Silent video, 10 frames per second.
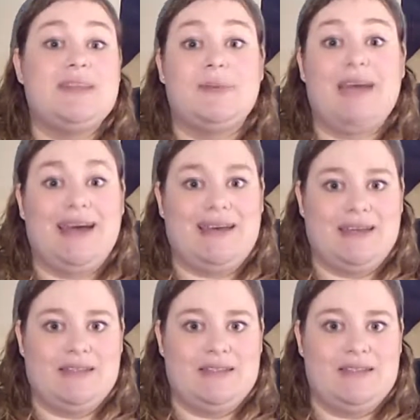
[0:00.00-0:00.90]
some
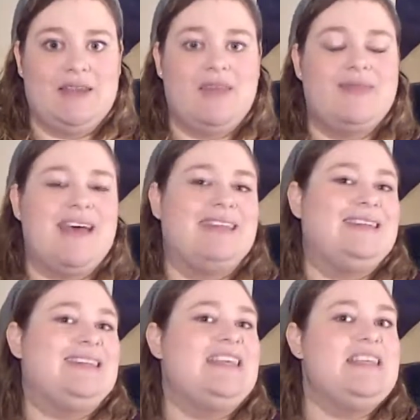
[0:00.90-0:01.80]
kind that
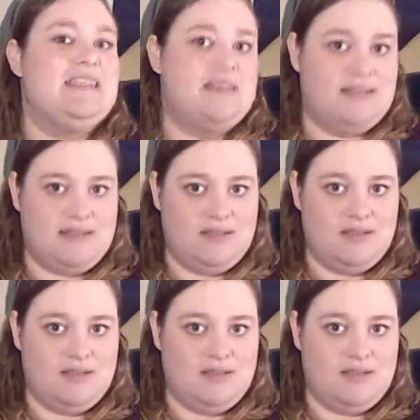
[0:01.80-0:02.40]
leads